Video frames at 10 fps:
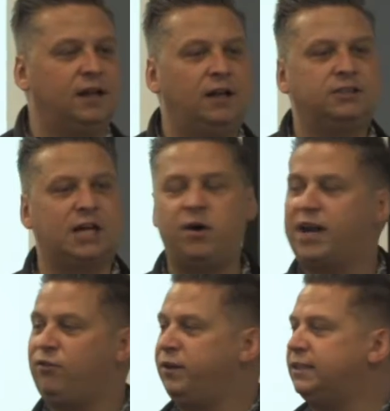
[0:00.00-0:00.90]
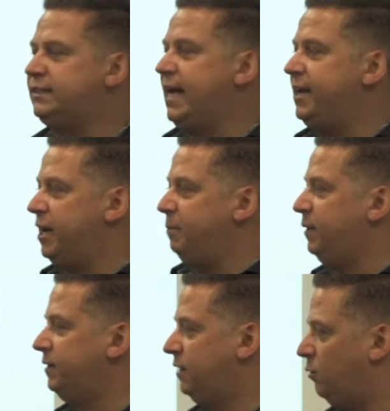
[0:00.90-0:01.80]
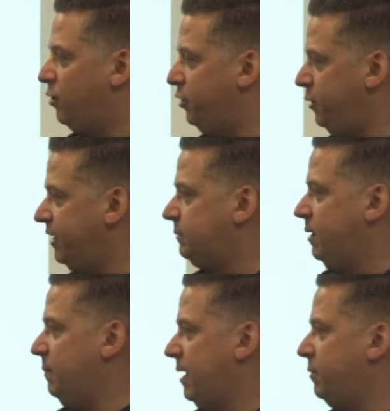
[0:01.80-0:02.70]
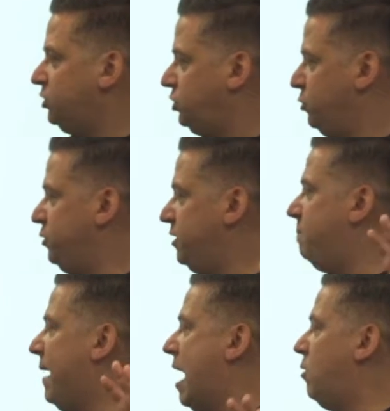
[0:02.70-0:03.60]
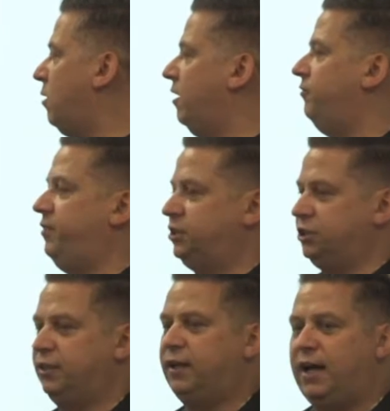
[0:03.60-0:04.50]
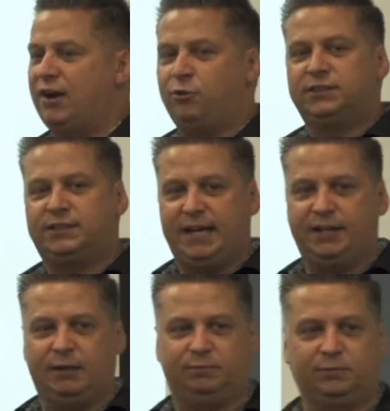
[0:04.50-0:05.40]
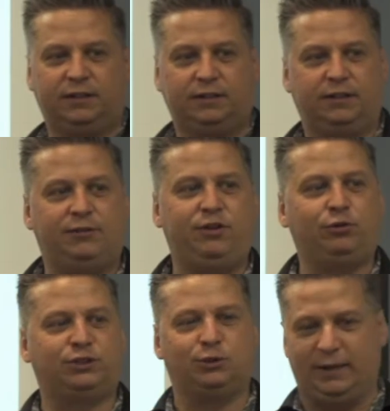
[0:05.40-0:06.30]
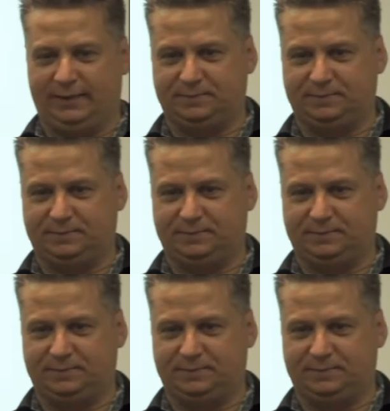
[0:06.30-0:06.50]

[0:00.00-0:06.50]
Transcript: So I want everyone to stand up. We're going to do an experiment. I'm going to show you the power of vision. Everyone stand up. Levez-vous, s'il vous plaît.